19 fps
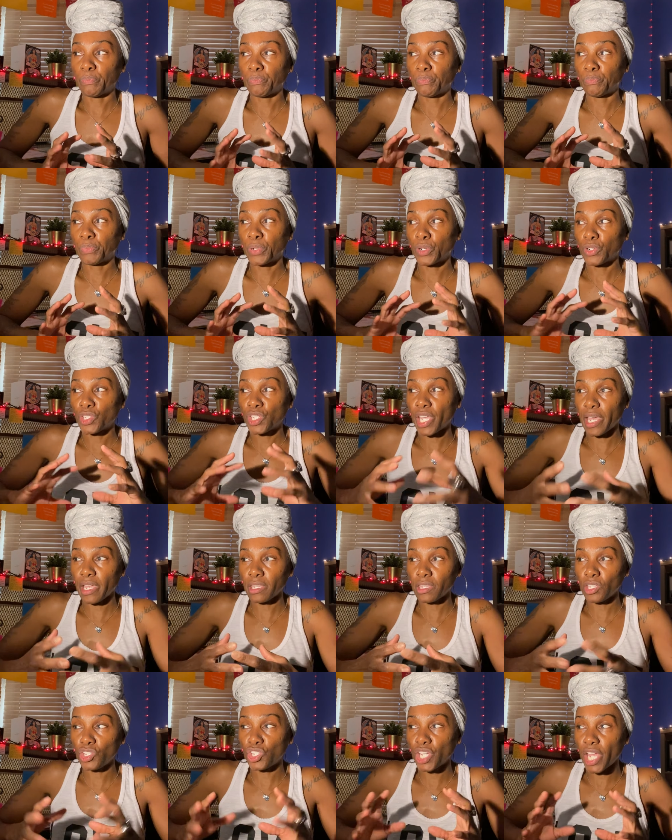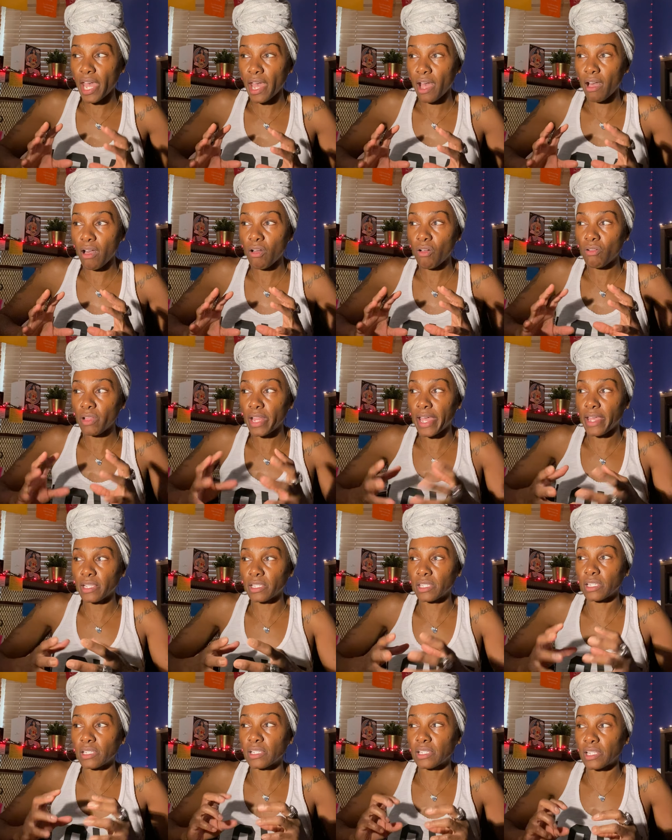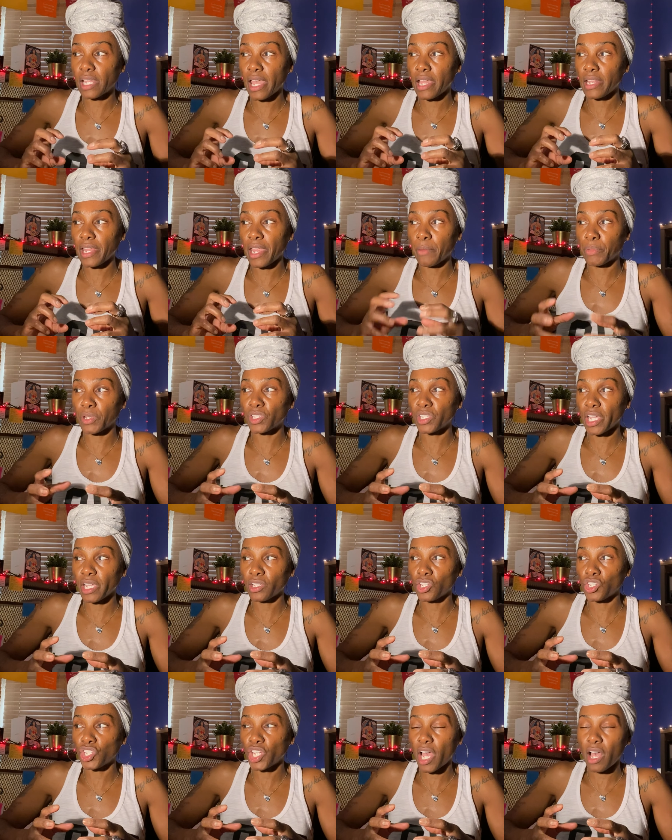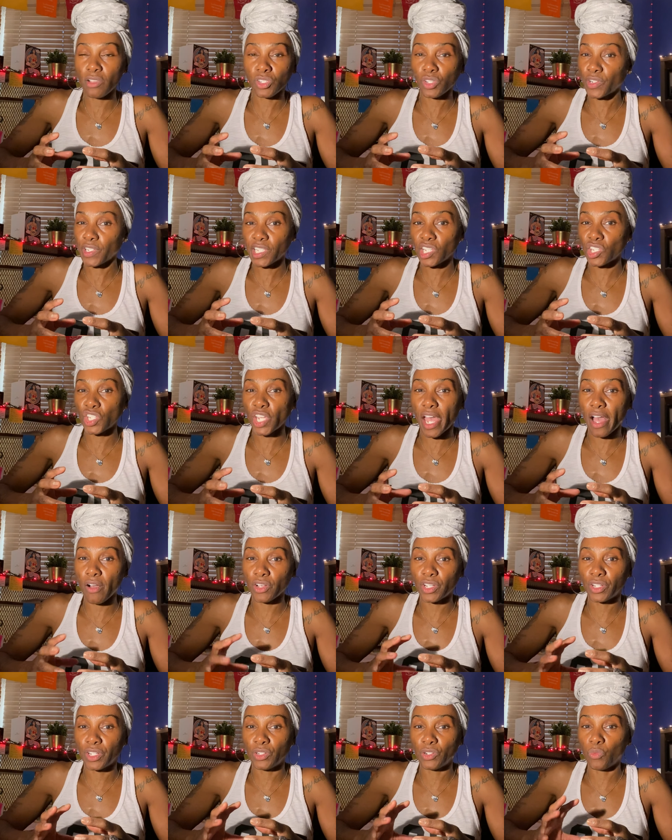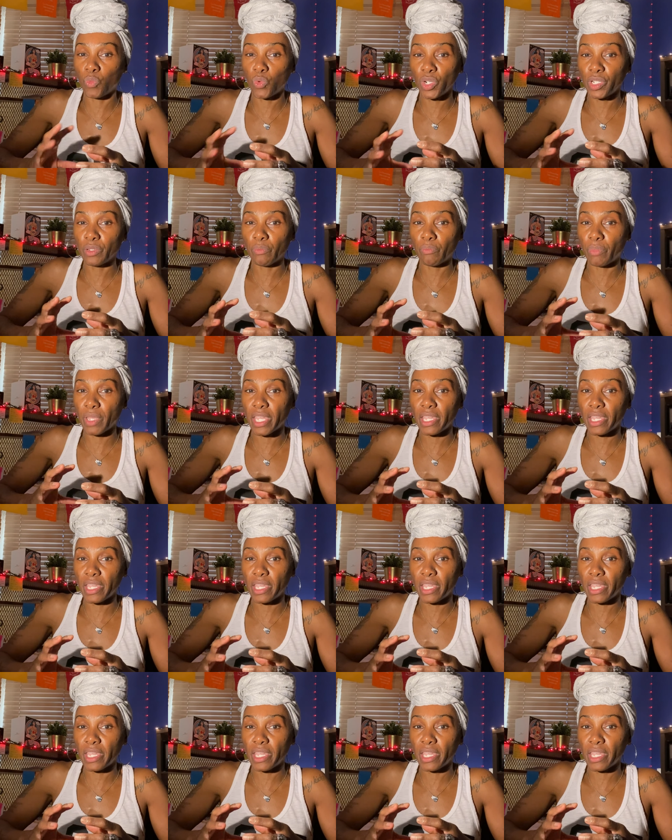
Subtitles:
protect the child, as to stand there and protect the child so that the child wouldn't